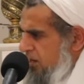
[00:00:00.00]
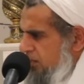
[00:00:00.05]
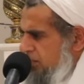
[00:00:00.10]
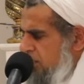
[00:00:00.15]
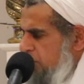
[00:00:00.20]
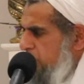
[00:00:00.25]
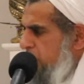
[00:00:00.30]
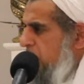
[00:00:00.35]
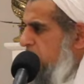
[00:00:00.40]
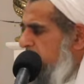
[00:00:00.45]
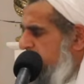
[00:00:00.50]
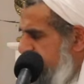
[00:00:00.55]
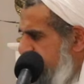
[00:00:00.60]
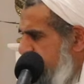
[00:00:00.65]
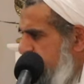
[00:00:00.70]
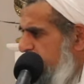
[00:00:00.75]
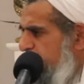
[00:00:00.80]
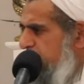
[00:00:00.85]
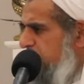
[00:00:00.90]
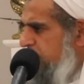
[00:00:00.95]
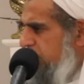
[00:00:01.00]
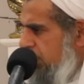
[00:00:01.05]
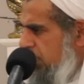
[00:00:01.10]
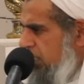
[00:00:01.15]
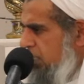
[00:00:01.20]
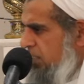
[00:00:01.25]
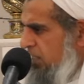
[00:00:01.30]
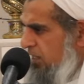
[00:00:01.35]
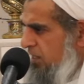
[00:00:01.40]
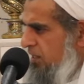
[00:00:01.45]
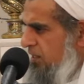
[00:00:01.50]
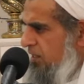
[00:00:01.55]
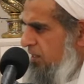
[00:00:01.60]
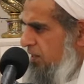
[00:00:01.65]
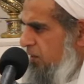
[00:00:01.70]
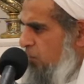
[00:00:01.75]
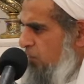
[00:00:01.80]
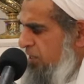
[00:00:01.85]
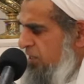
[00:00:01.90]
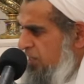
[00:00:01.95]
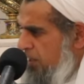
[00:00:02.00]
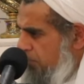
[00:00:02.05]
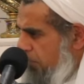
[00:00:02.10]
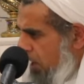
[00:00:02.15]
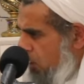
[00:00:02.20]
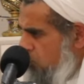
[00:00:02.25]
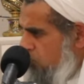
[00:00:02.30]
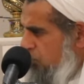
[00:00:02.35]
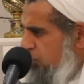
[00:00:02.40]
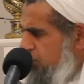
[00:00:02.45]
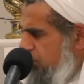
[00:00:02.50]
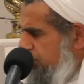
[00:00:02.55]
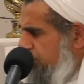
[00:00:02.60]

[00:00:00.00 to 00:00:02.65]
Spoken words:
the perimeters of the deen, within the boundaries